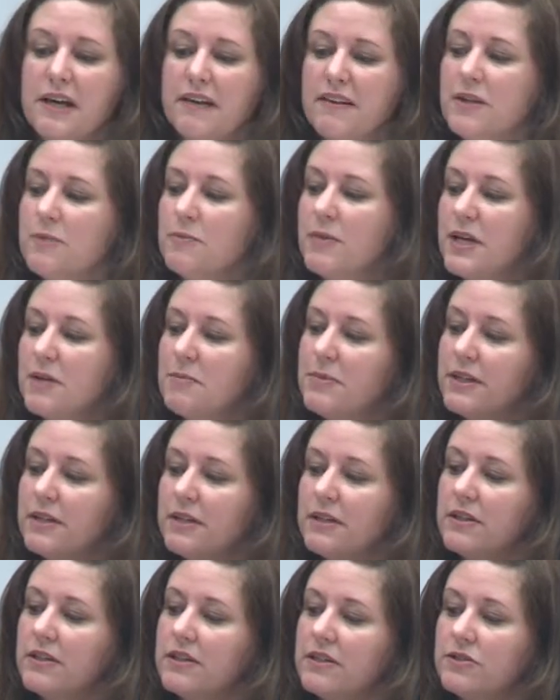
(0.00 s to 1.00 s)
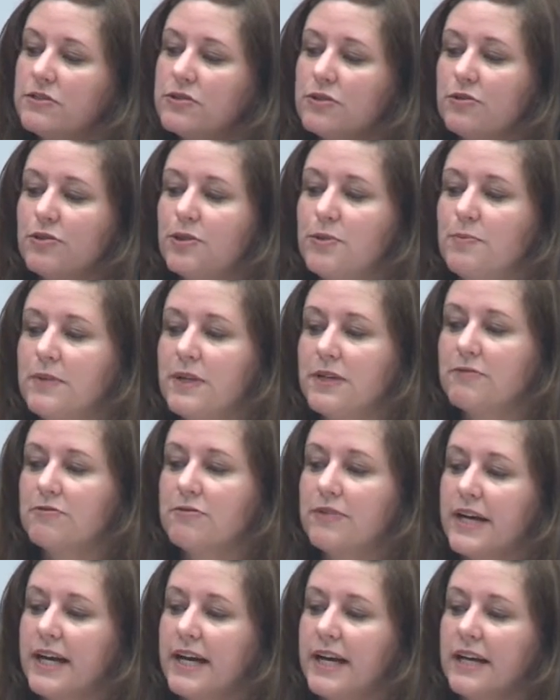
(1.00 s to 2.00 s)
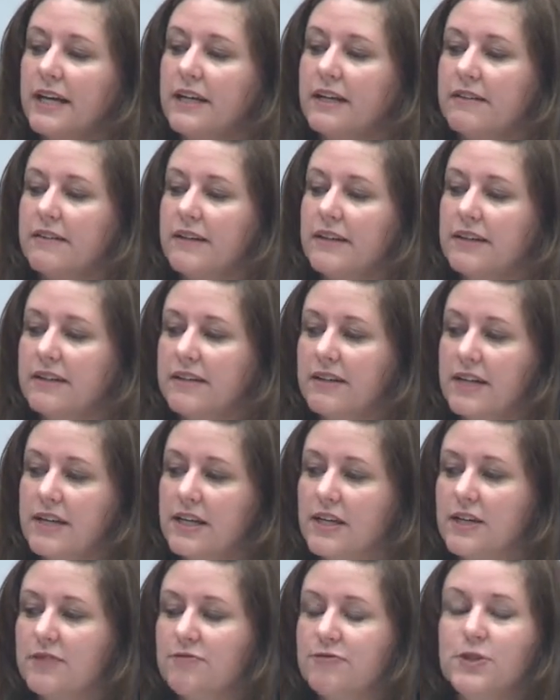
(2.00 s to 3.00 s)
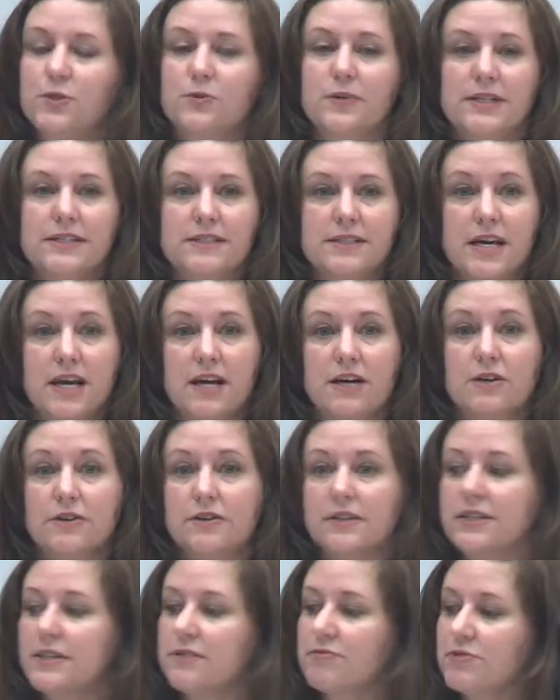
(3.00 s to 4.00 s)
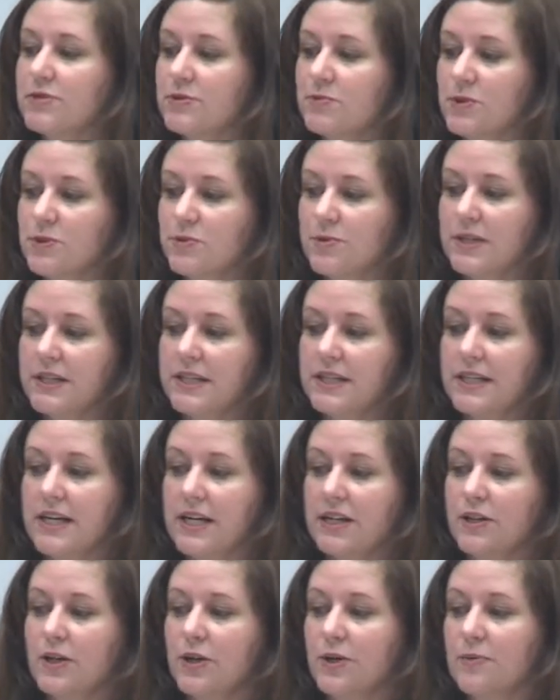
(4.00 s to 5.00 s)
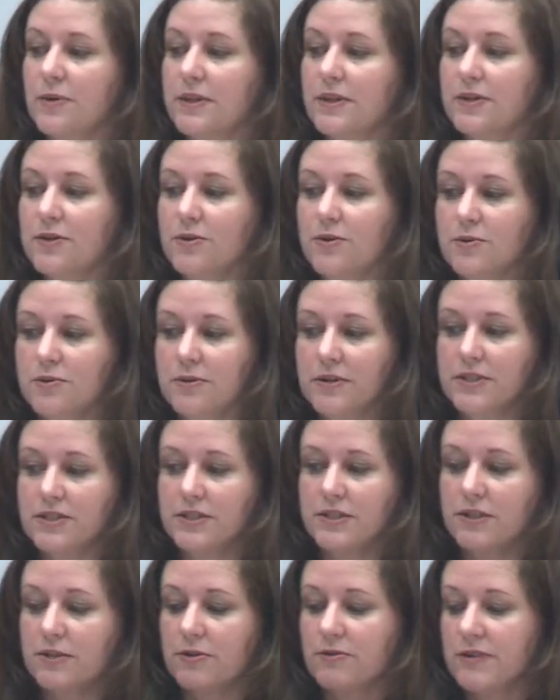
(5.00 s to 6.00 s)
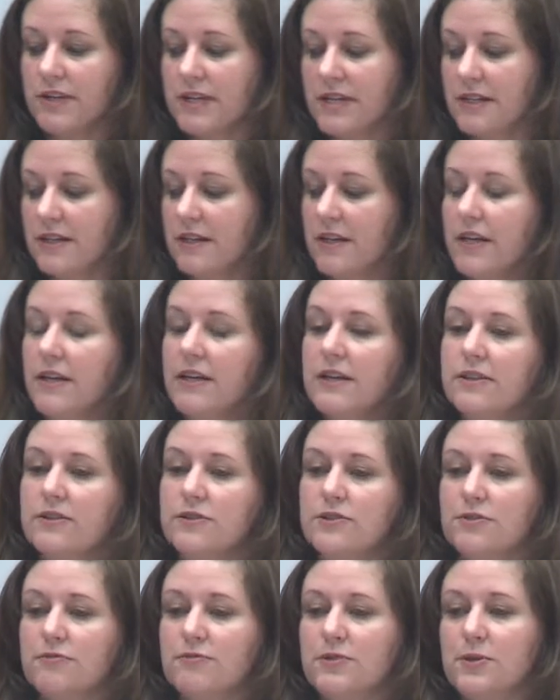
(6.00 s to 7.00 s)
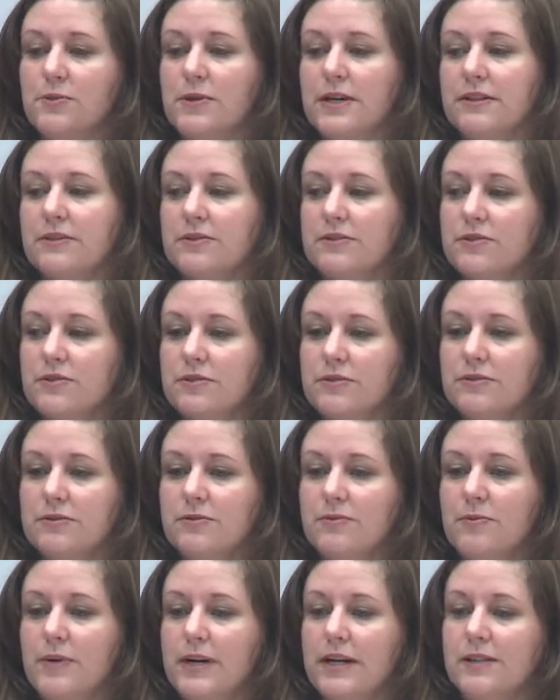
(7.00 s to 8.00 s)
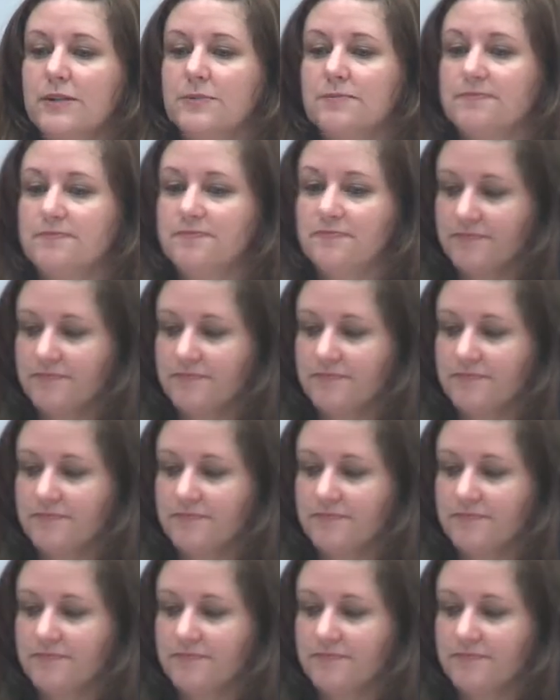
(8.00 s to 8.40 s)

And then maybe there's a grouping of red, and then if you can tell the difference between the yellow and the orange and the green, there's a few others. Well,